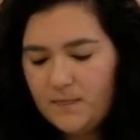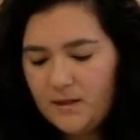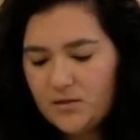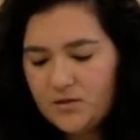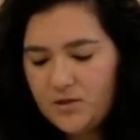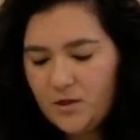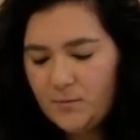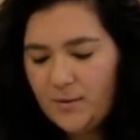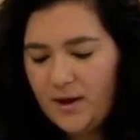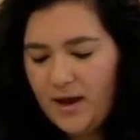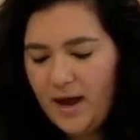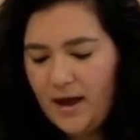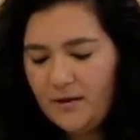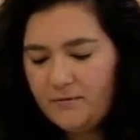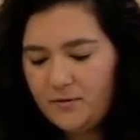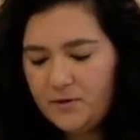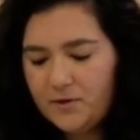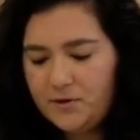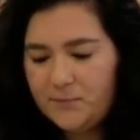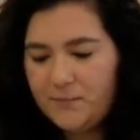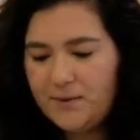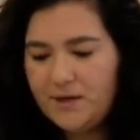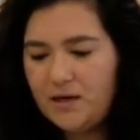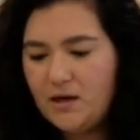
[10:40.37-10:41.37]
So I have a
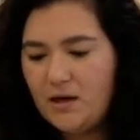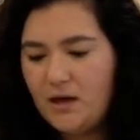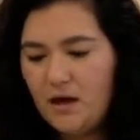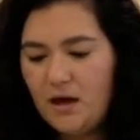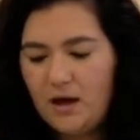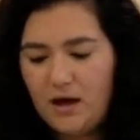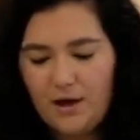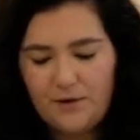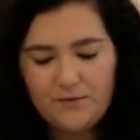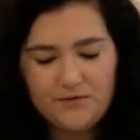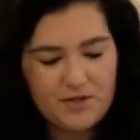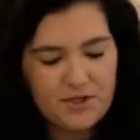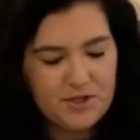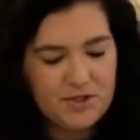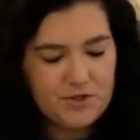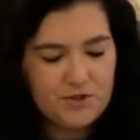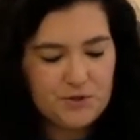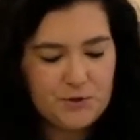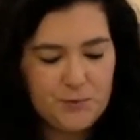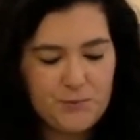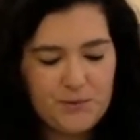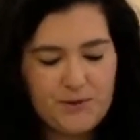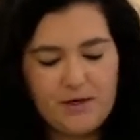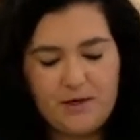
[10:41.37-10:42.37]
little bit of dish
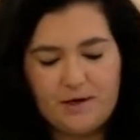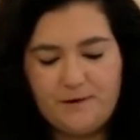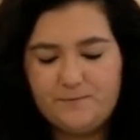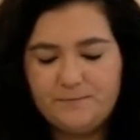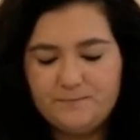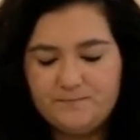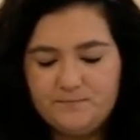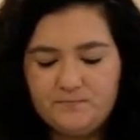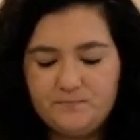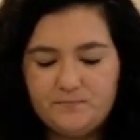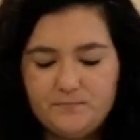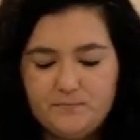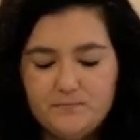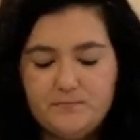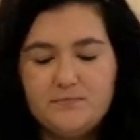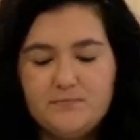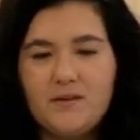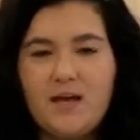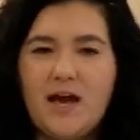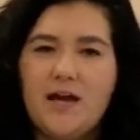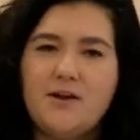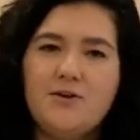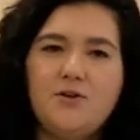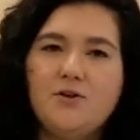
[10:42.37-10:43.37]
soap here,
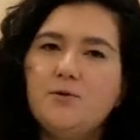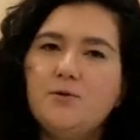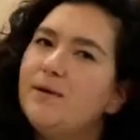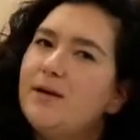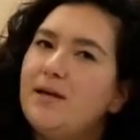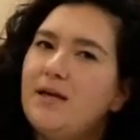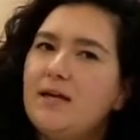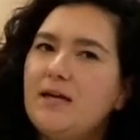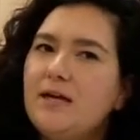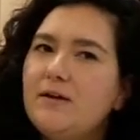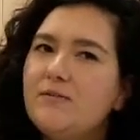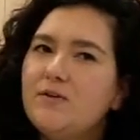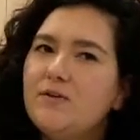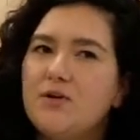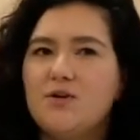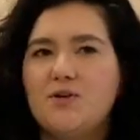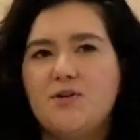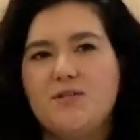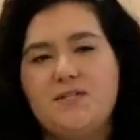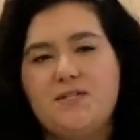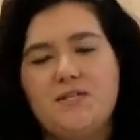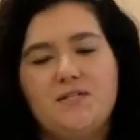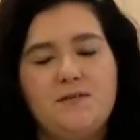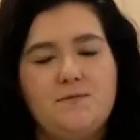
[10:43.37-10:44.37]
and you may even
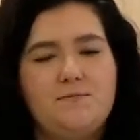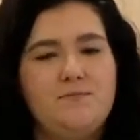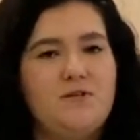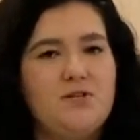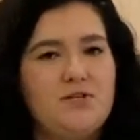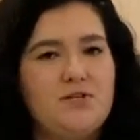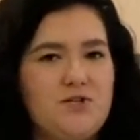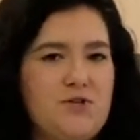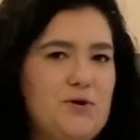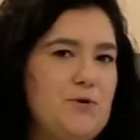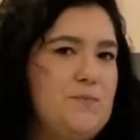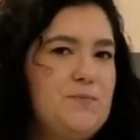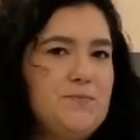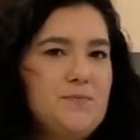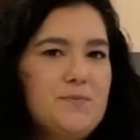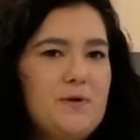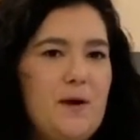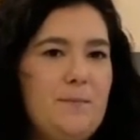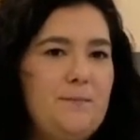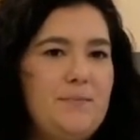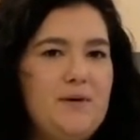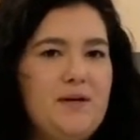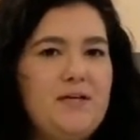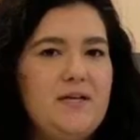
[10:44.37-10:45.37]
notice that some dish soap
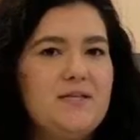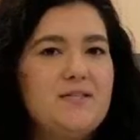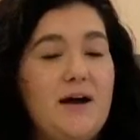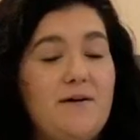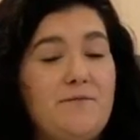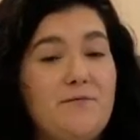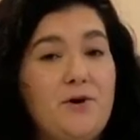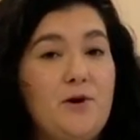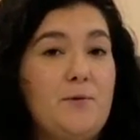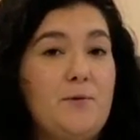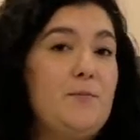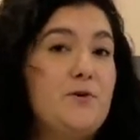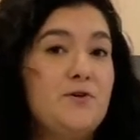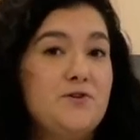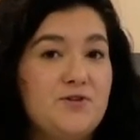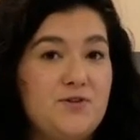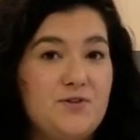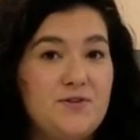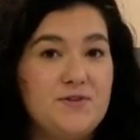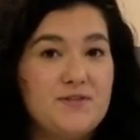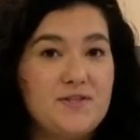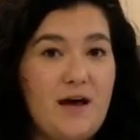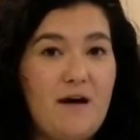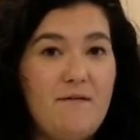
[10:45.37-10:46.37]
companies have
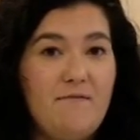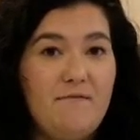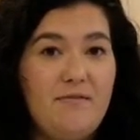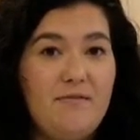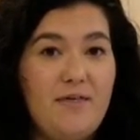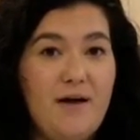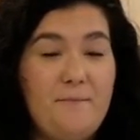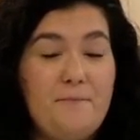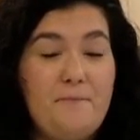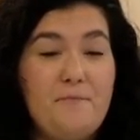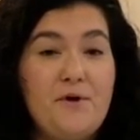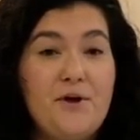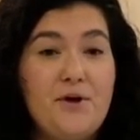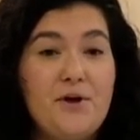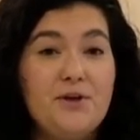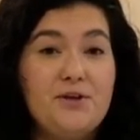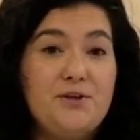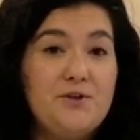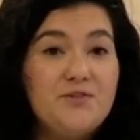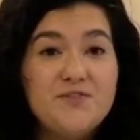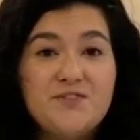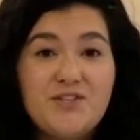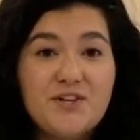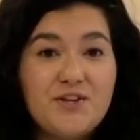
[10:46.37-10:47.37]
commercials of them
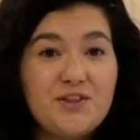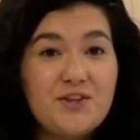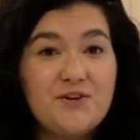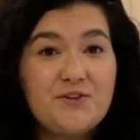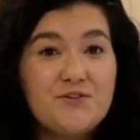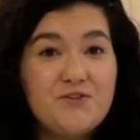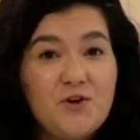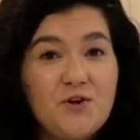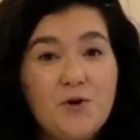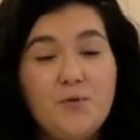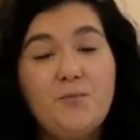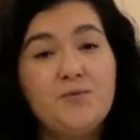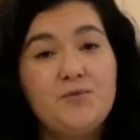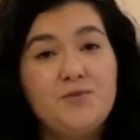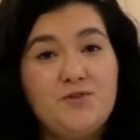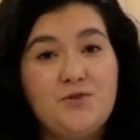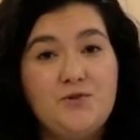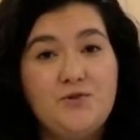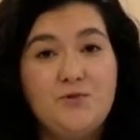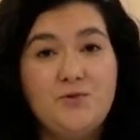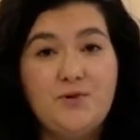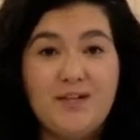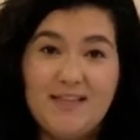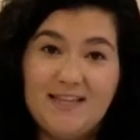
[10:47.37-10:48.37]
using their soap
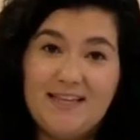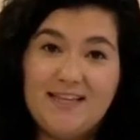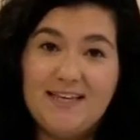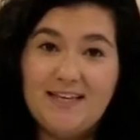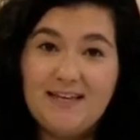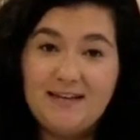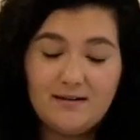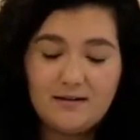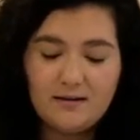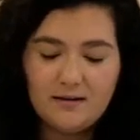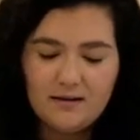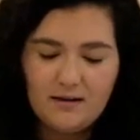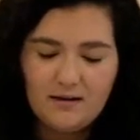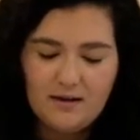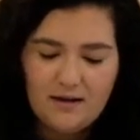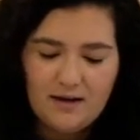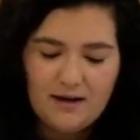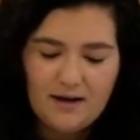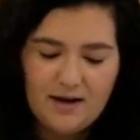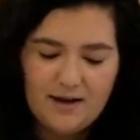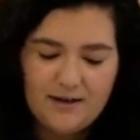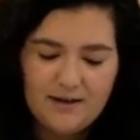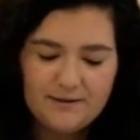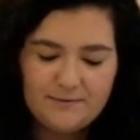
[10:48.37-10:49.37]
to clean
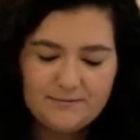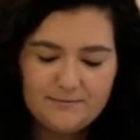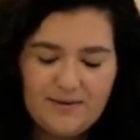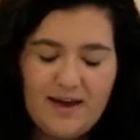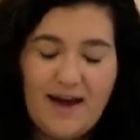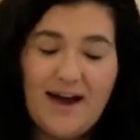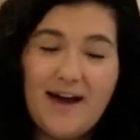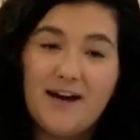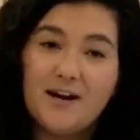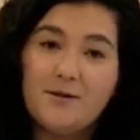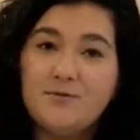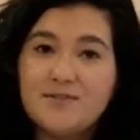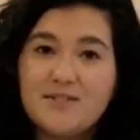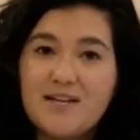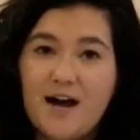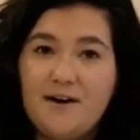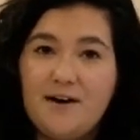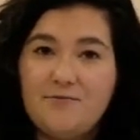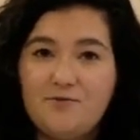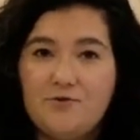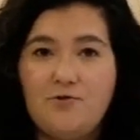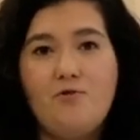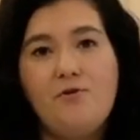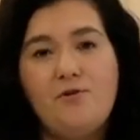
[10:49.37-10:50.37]
animals
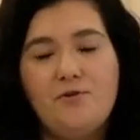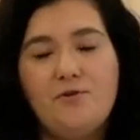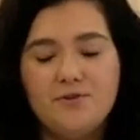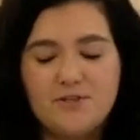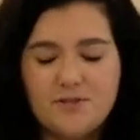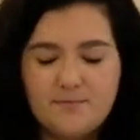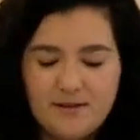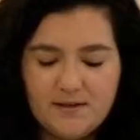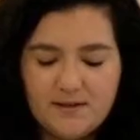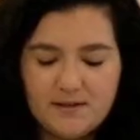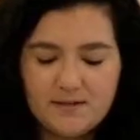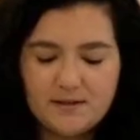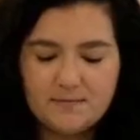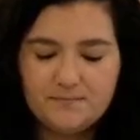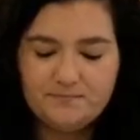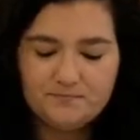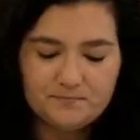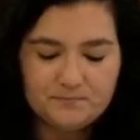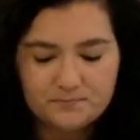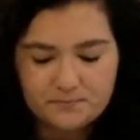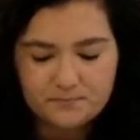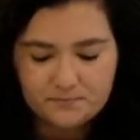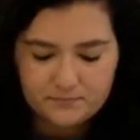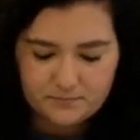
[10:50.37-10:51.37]
after oil spills.
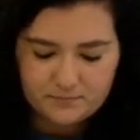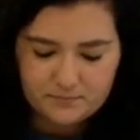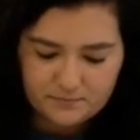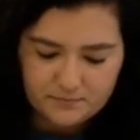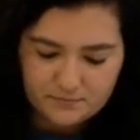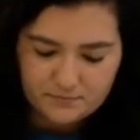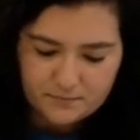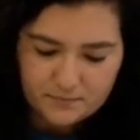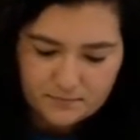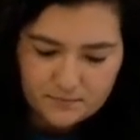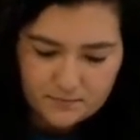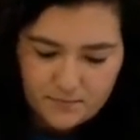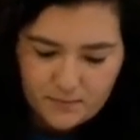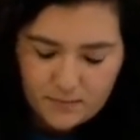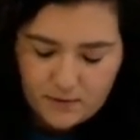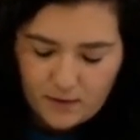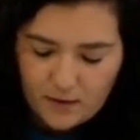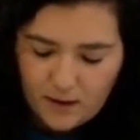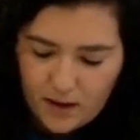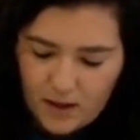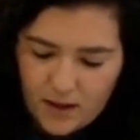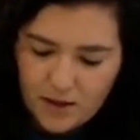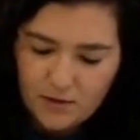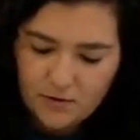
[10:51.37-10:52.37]

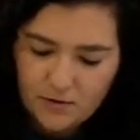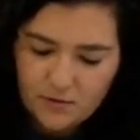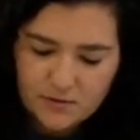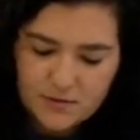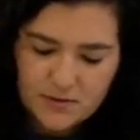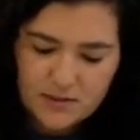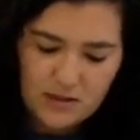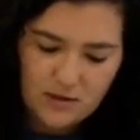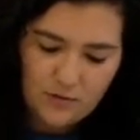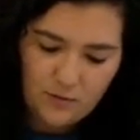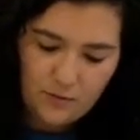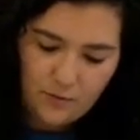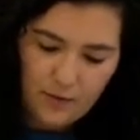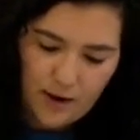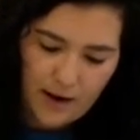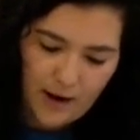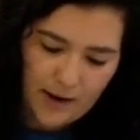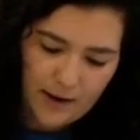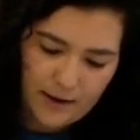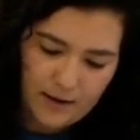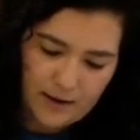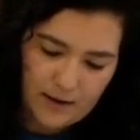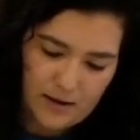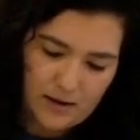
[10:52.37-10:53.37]
And you'll see
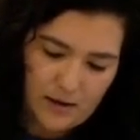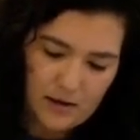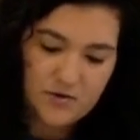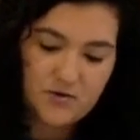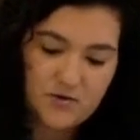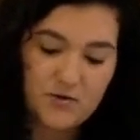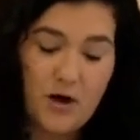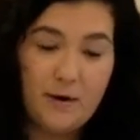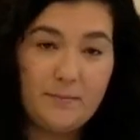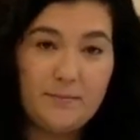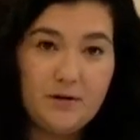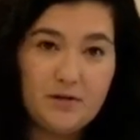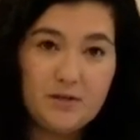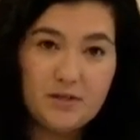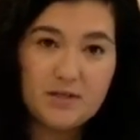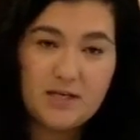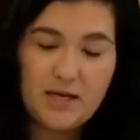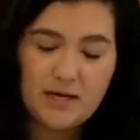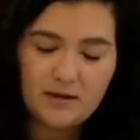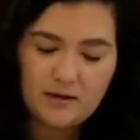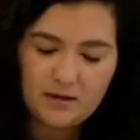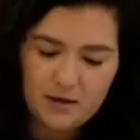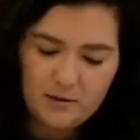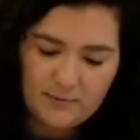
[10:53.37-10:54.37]
why here. So I'm gonna
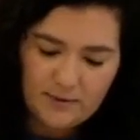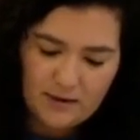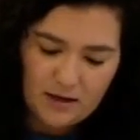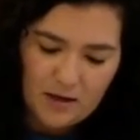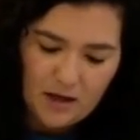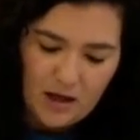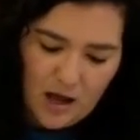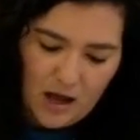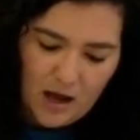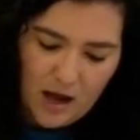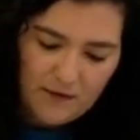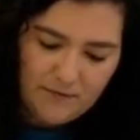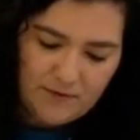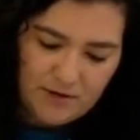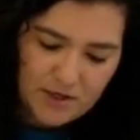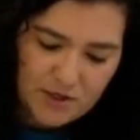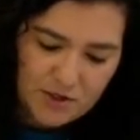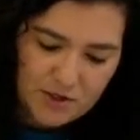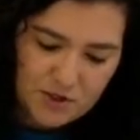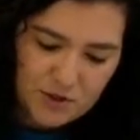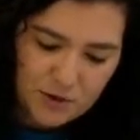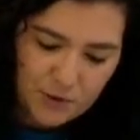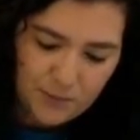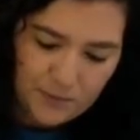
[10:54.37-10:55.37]
take a little bit of the
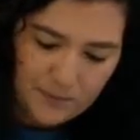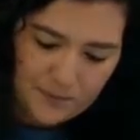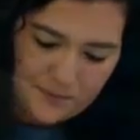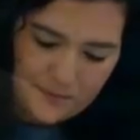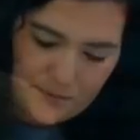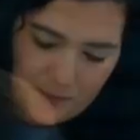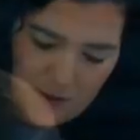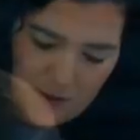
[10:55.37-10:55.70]
dish soap